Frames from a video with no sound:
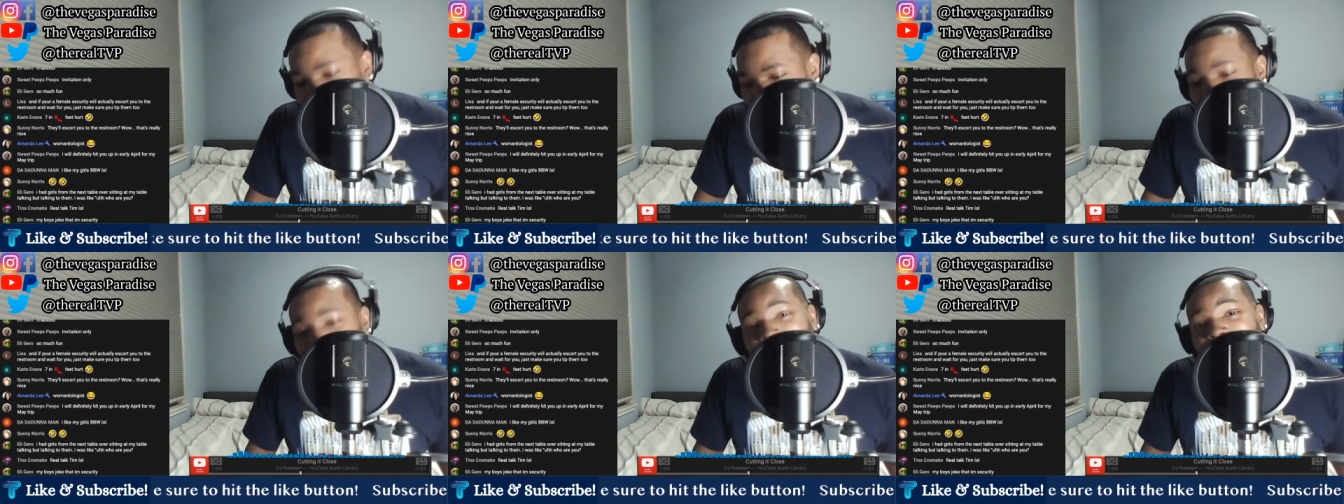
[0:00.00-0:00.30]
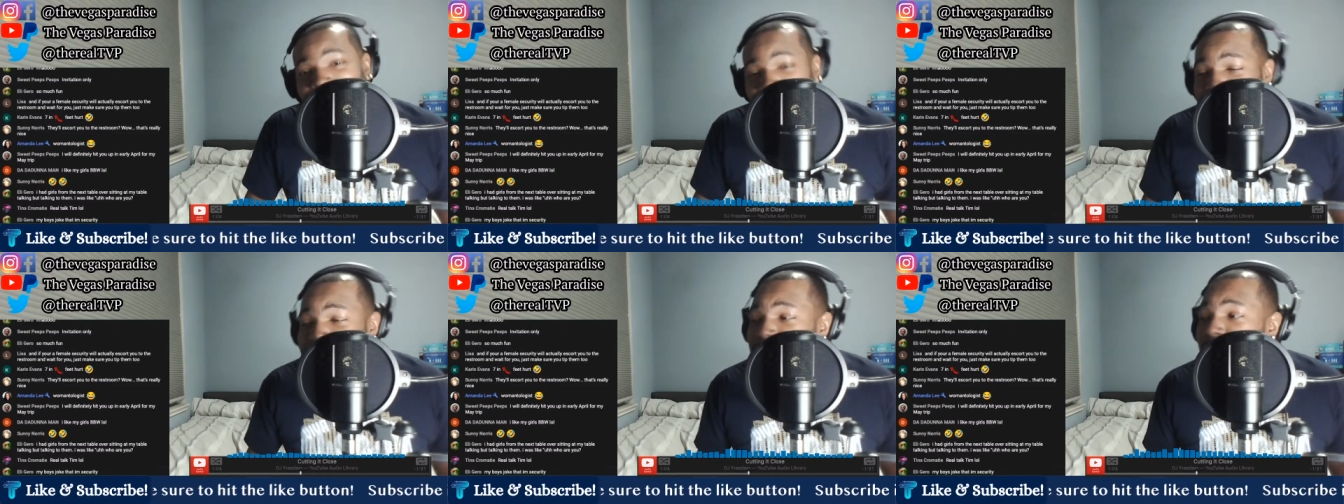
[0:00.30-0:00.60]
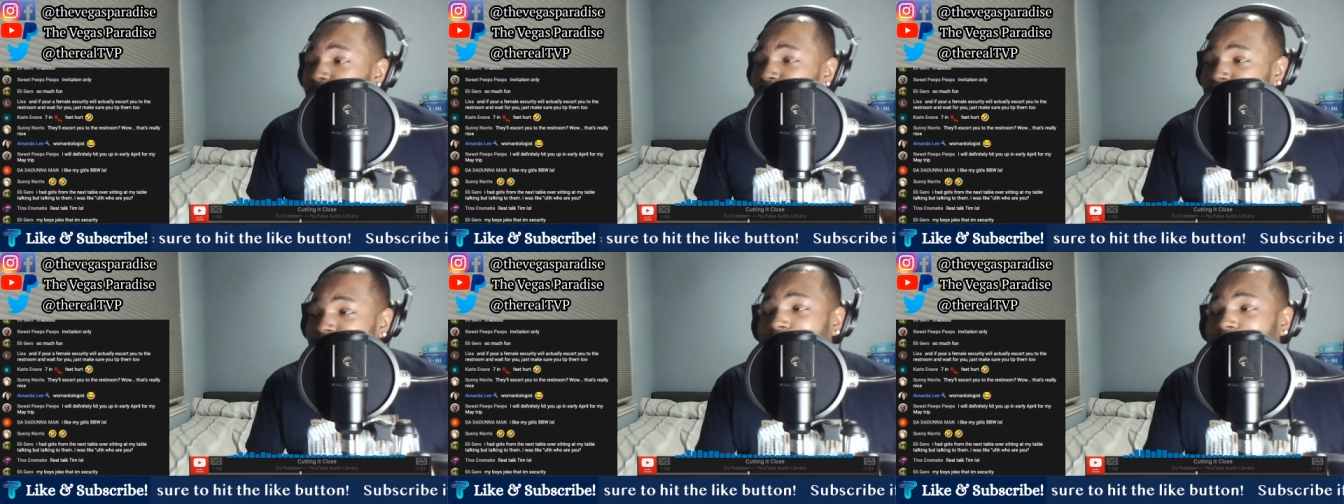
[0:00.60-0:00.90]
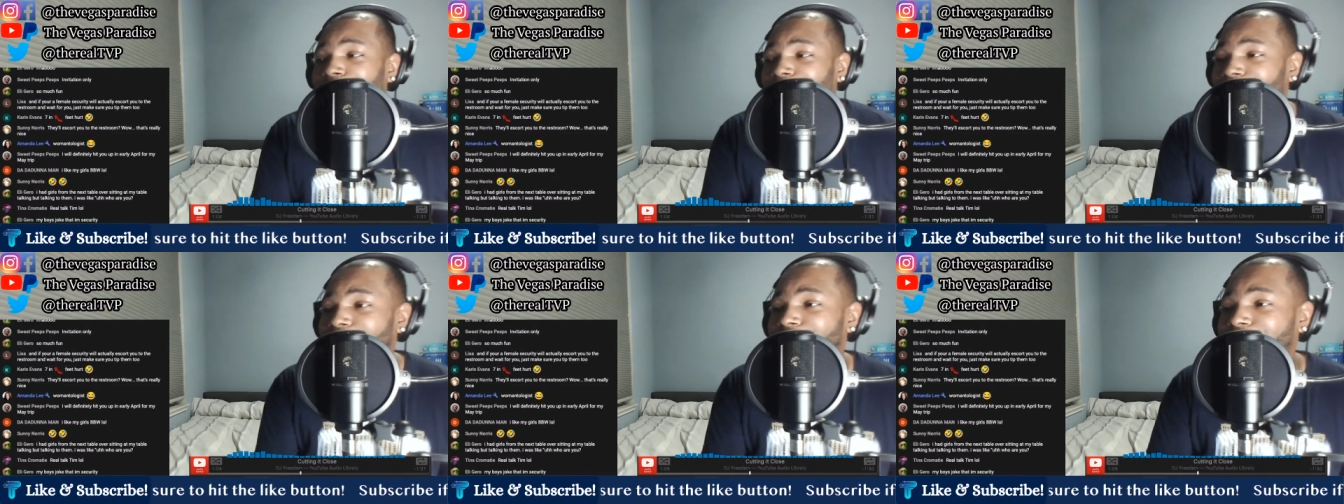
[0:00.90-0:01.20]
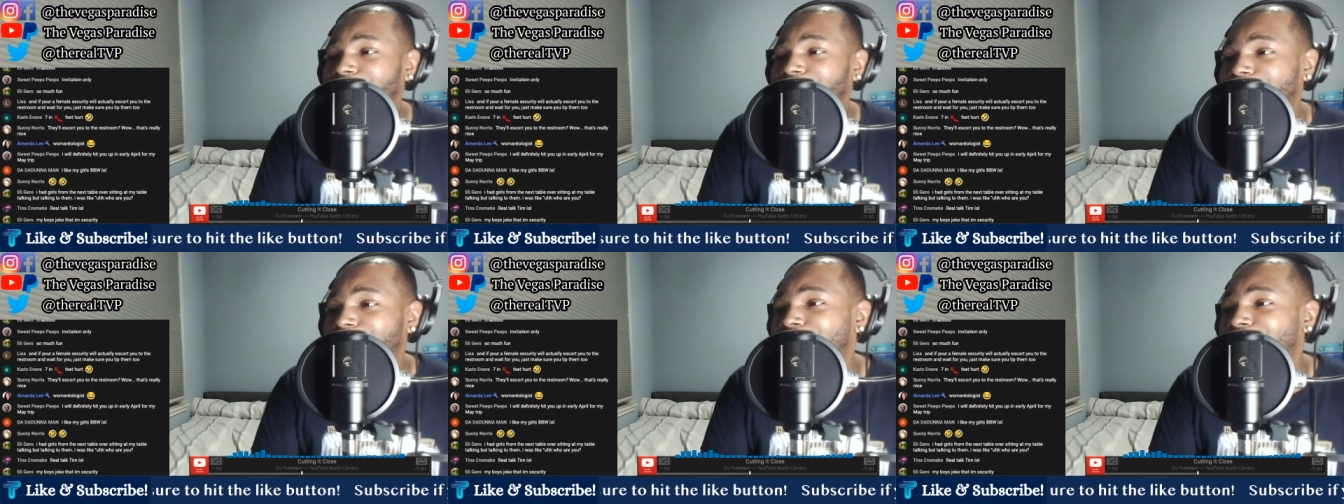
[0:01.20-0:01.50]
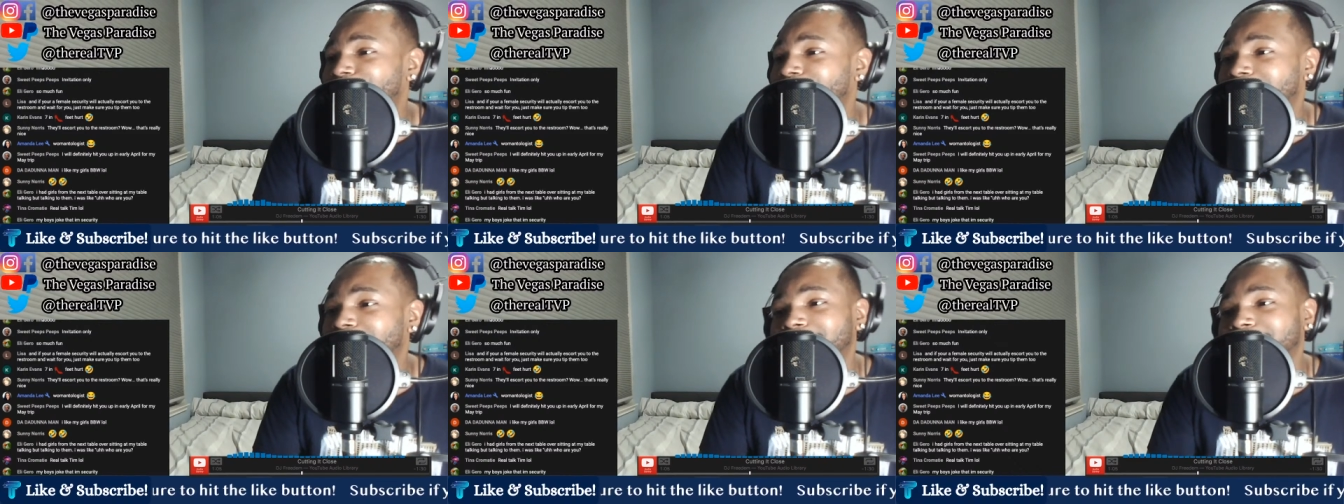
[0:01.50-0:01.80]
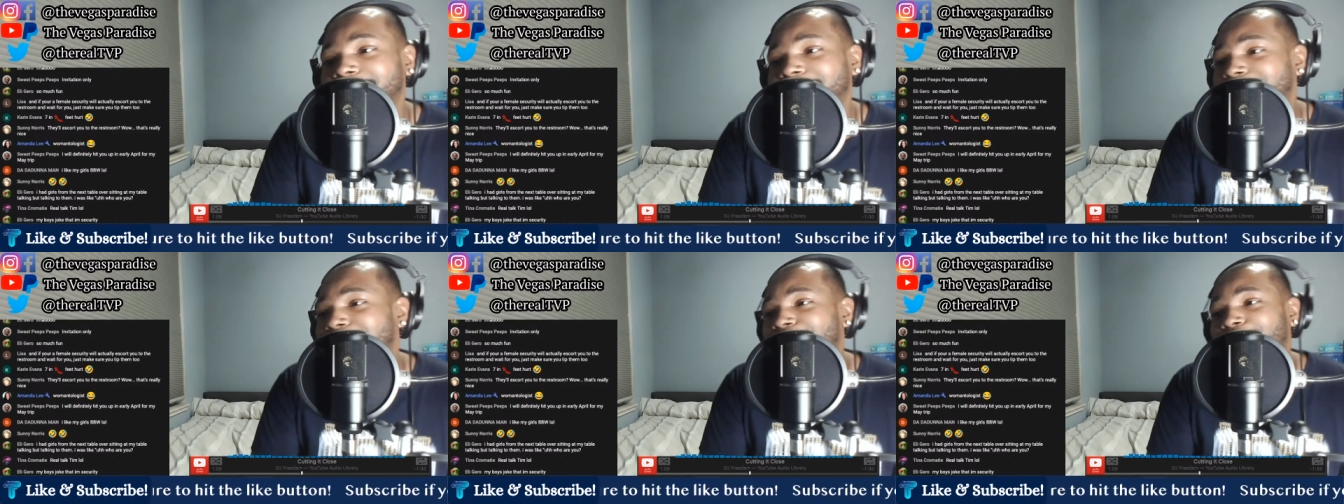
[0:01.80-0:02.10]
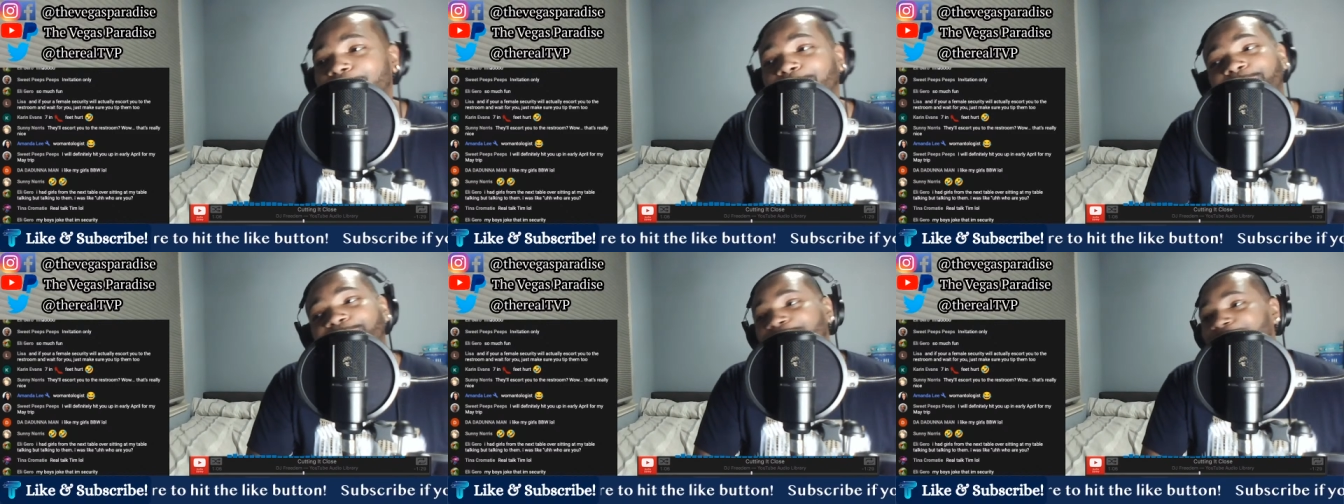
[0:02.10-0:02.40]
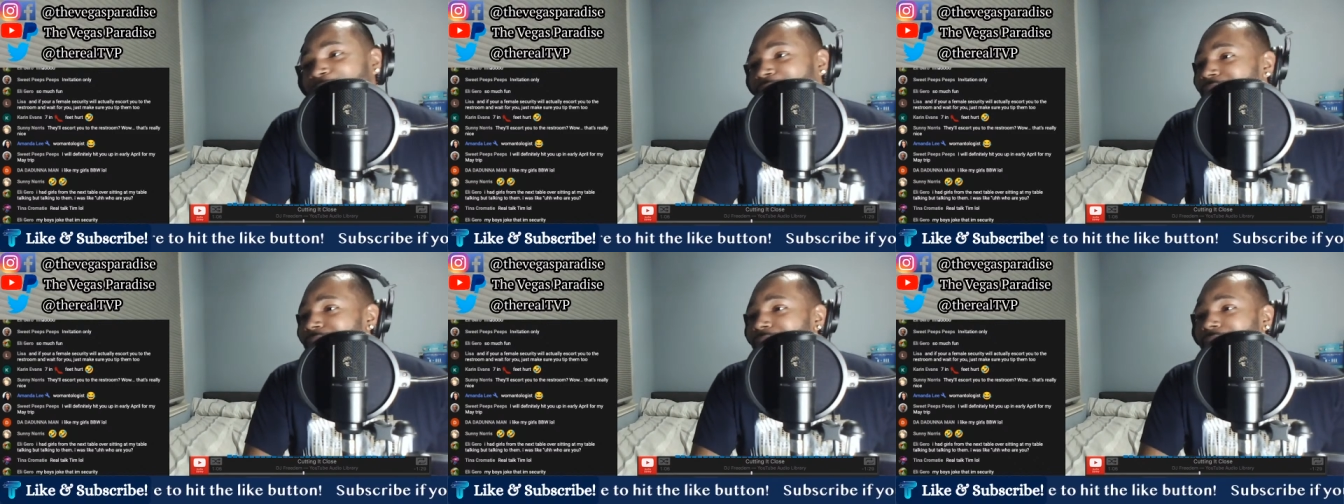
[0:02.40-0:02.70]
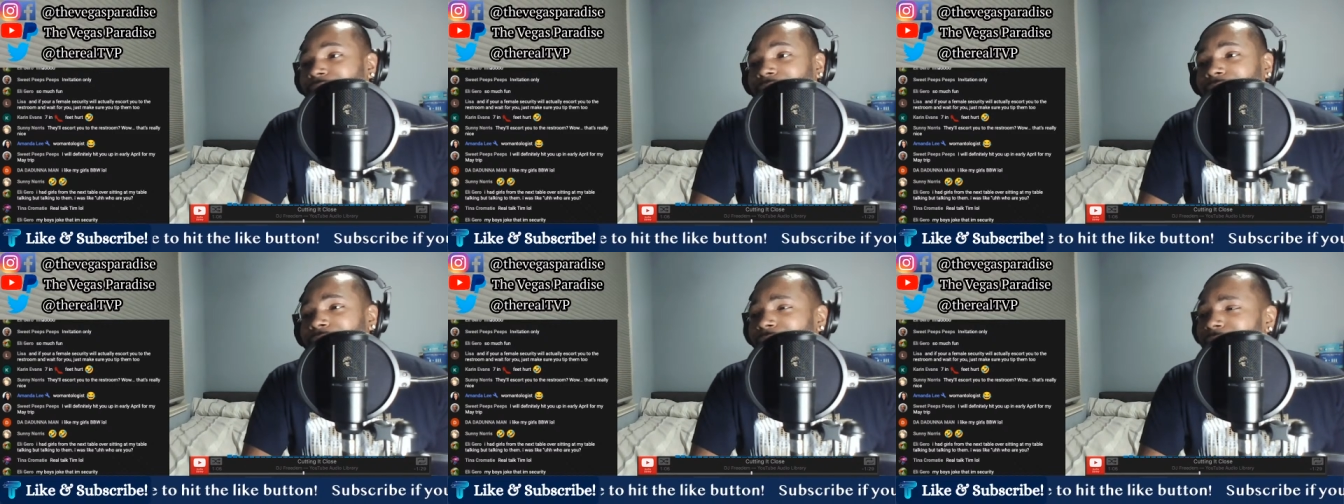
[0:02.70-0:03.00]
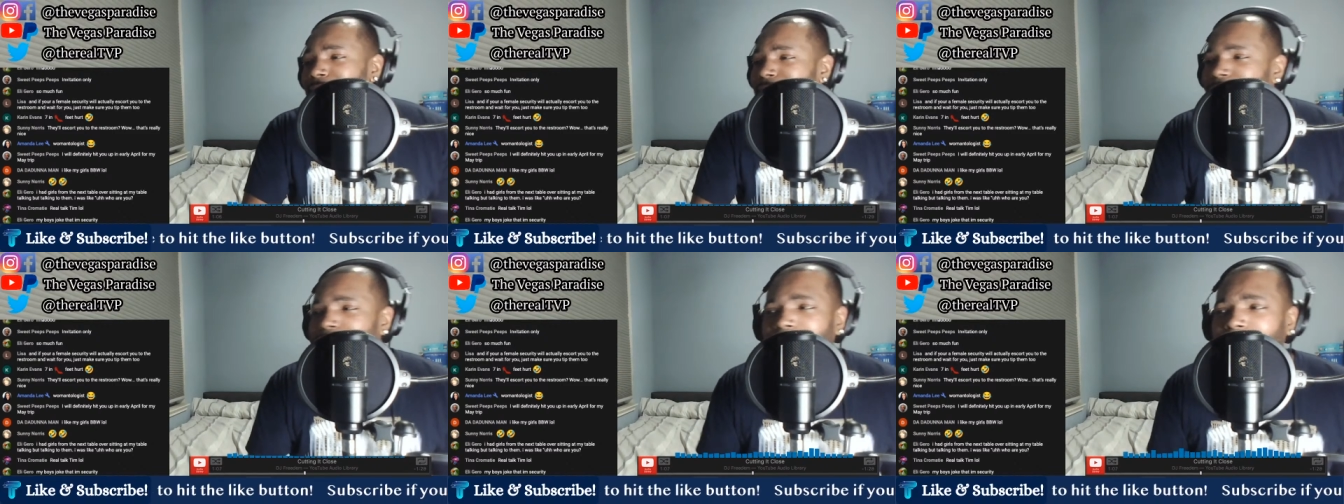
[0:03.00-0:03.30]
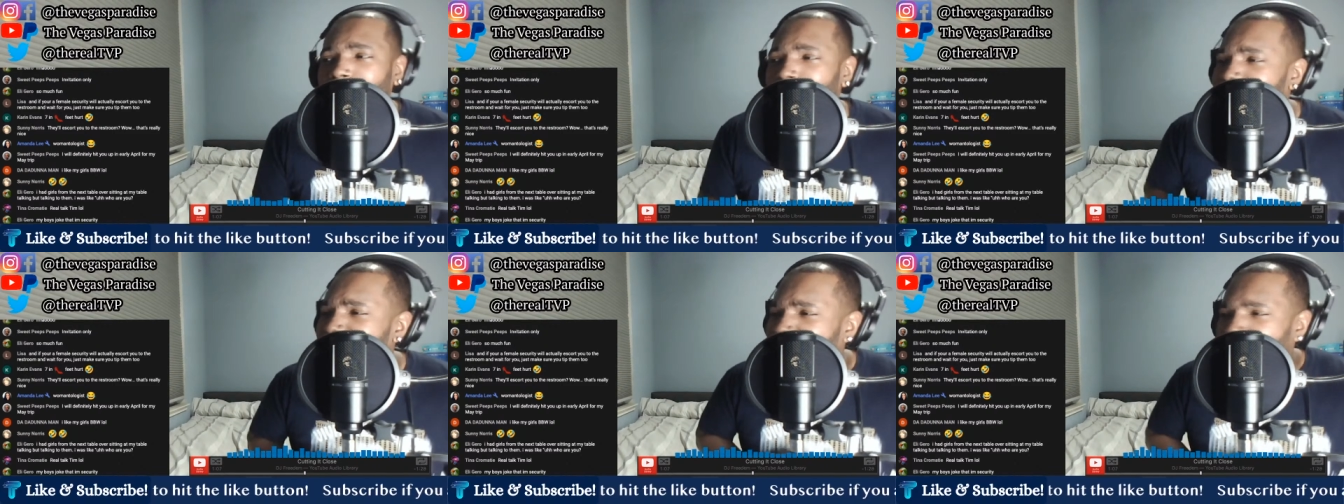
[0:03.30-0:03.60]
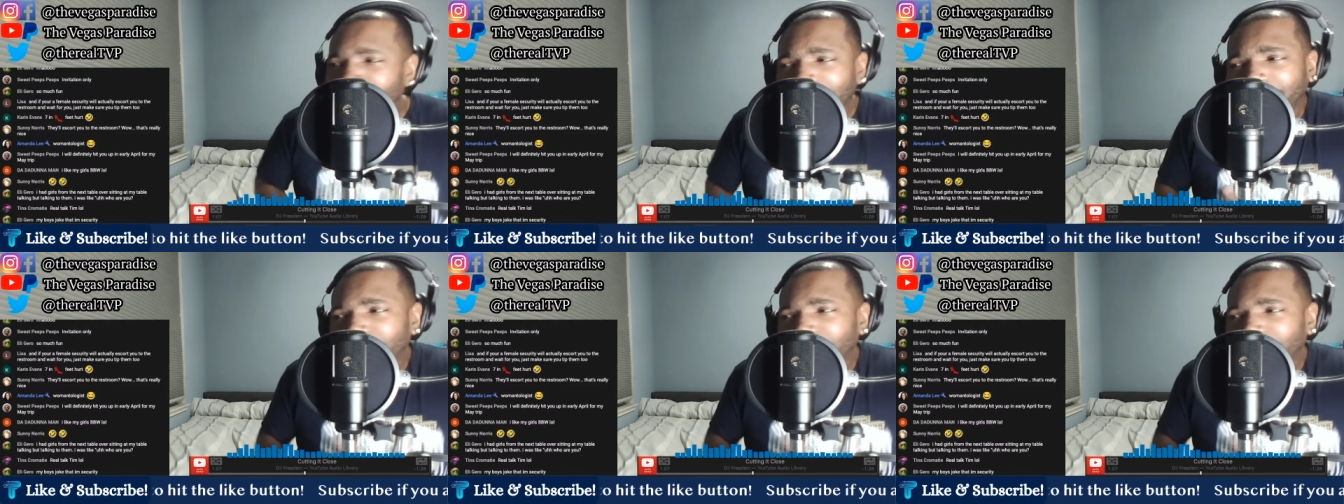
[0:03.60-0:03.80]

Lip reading: Like, that's how serious security is. So I'd be like, man,